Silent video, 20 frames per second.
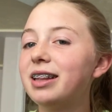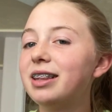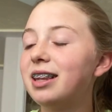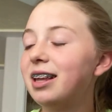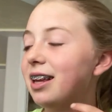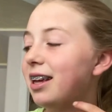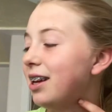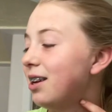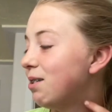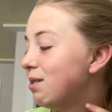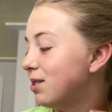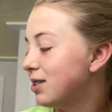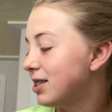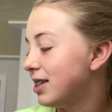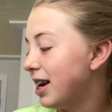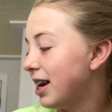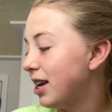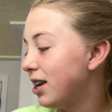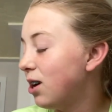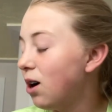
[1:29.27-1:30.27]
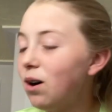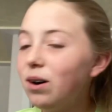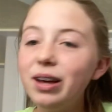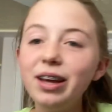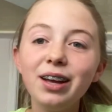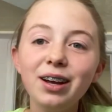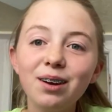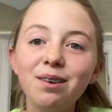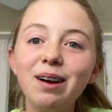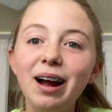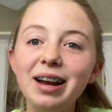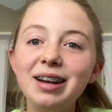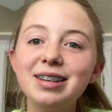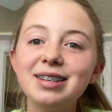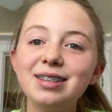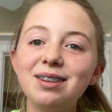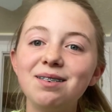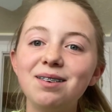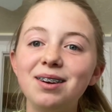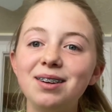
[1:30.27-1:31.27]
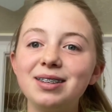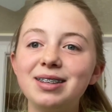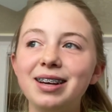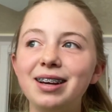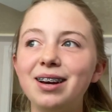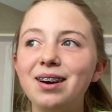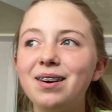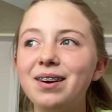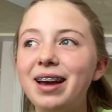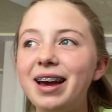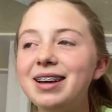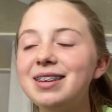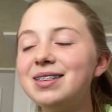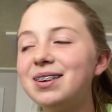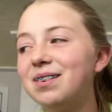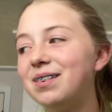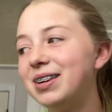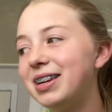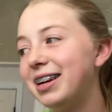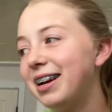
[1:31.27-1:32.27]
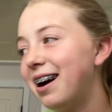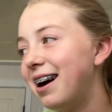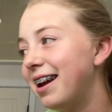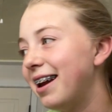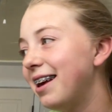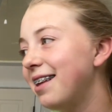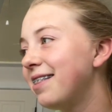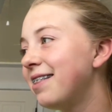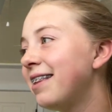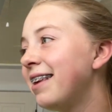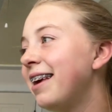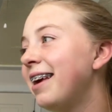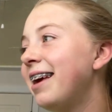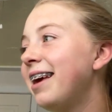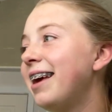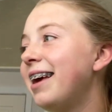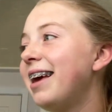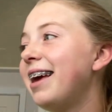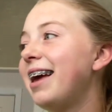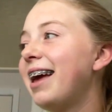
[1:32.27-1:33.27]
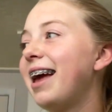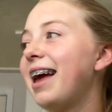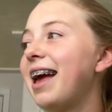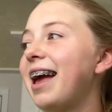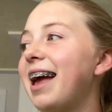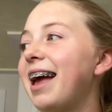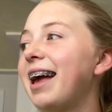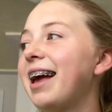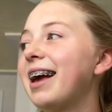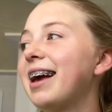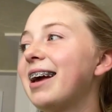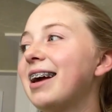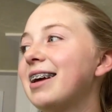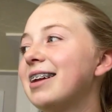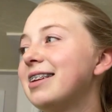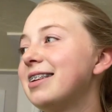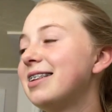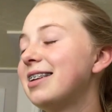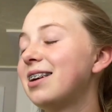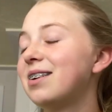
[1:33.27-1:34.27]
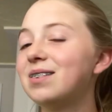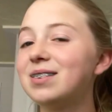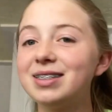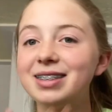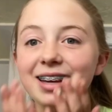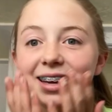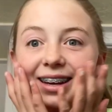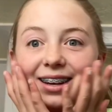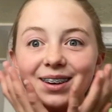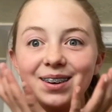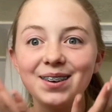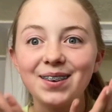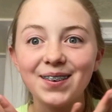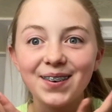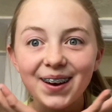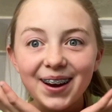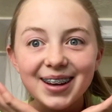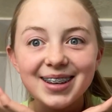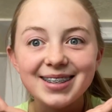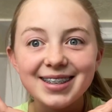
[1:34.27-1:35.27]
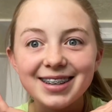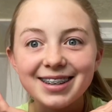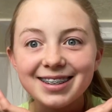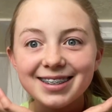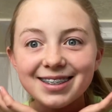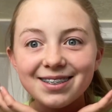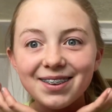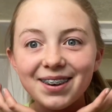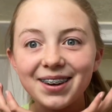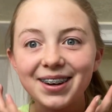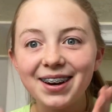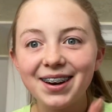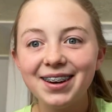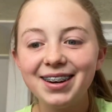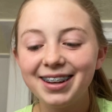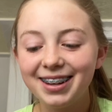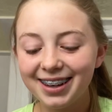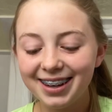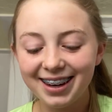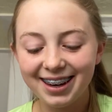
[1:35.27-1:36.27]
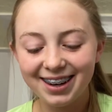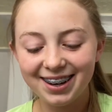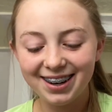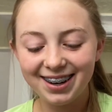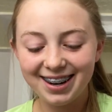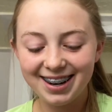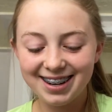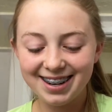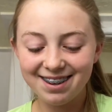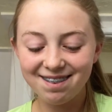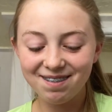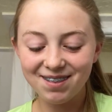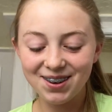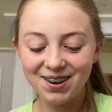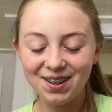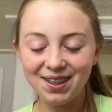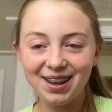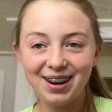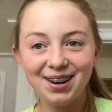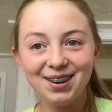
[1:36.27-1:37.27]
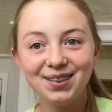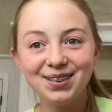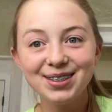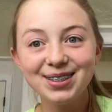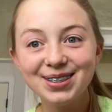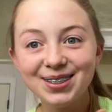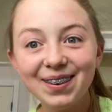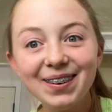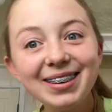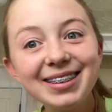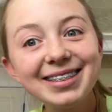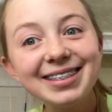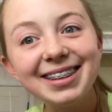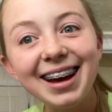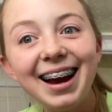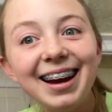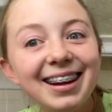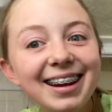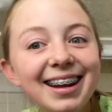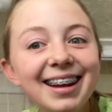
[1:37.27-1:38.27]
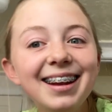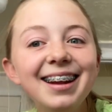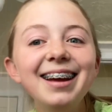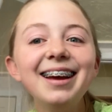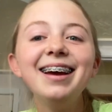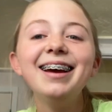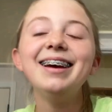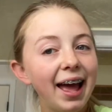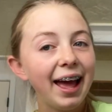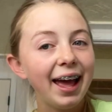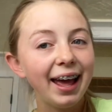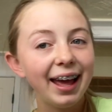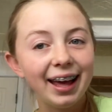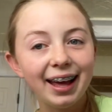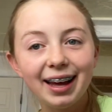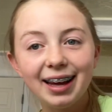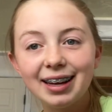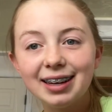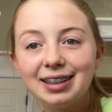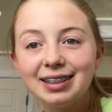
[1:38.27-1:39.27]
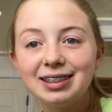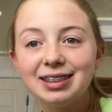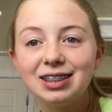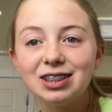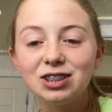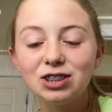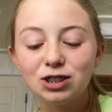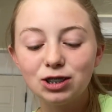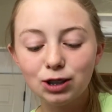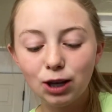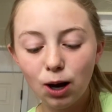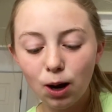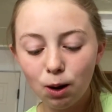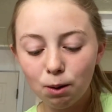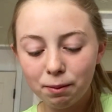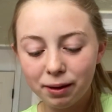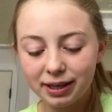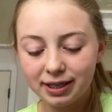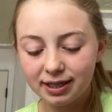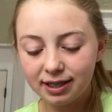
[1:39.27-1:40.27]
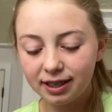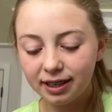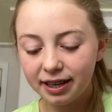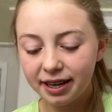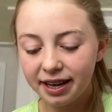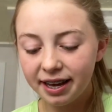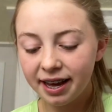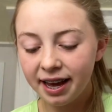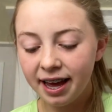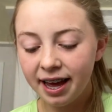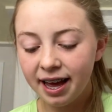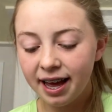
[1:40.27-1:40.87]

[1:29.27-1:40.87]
lady was like, go get your ride and stuff, and I was like, okay, so I went and got it. And it was like crazy because we were going to look at her and I didn't even know that, and I was so excited. And so basically